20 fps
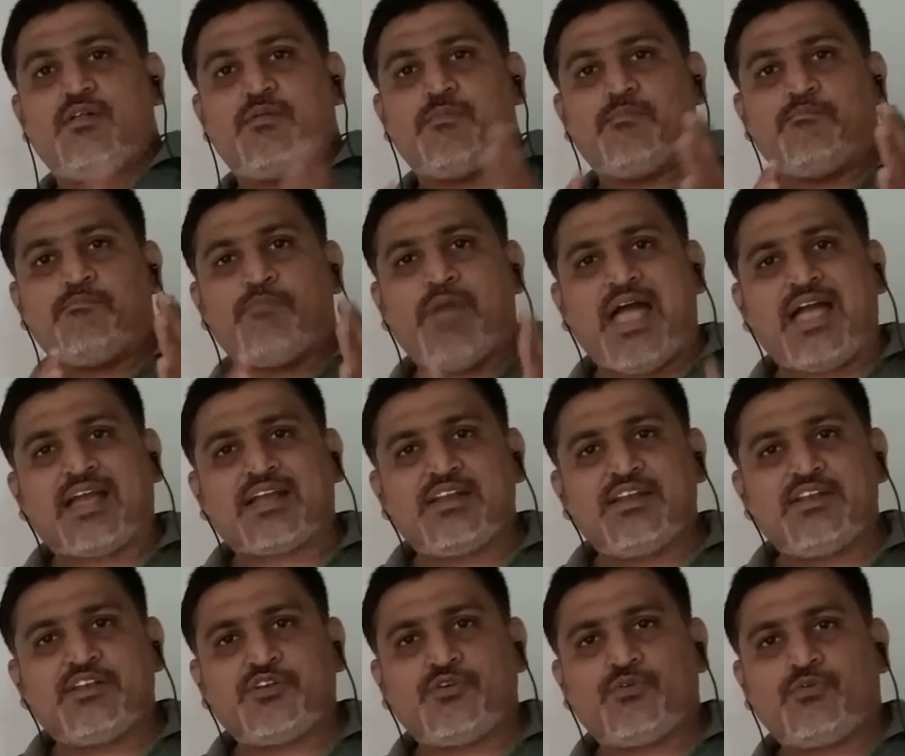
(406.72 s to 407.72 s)

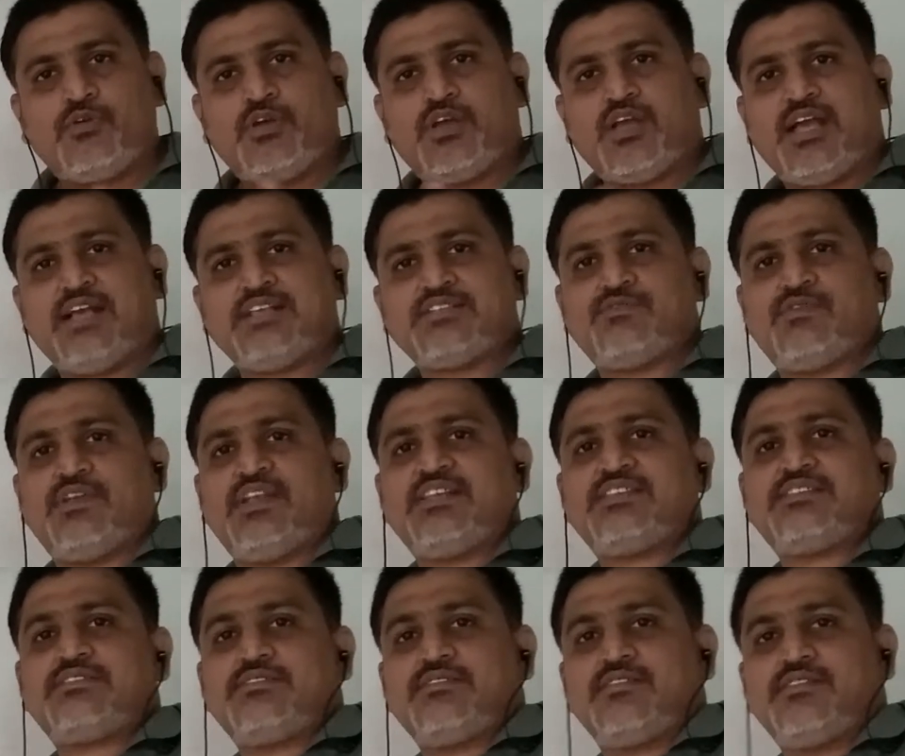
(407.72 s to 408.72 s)
magnitude as well
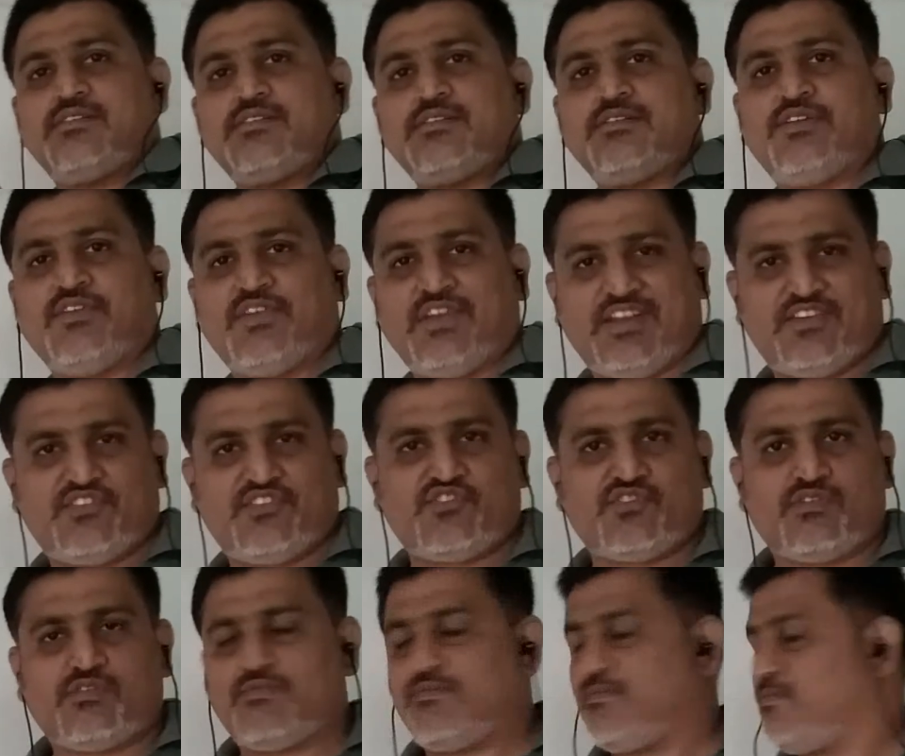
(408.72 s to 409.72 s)
as
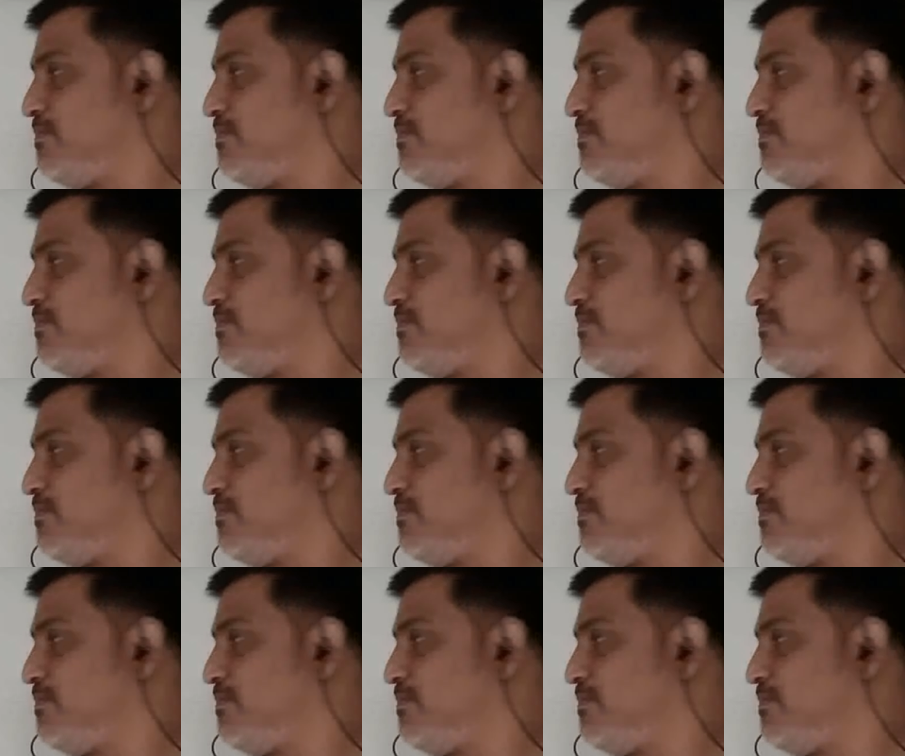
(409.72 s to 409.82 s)
direction.